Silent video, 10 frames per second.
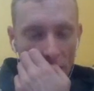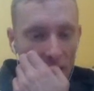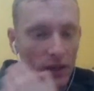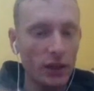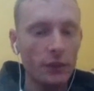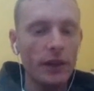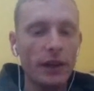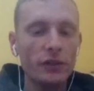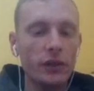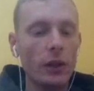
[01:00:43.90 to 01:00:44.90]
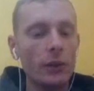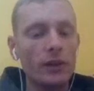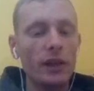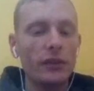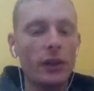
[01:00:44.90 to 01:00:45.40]
Get three ice flowers.
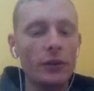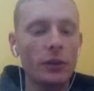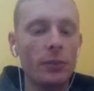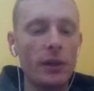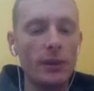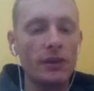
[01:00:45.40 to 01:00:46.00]
Ice flowers are pretty much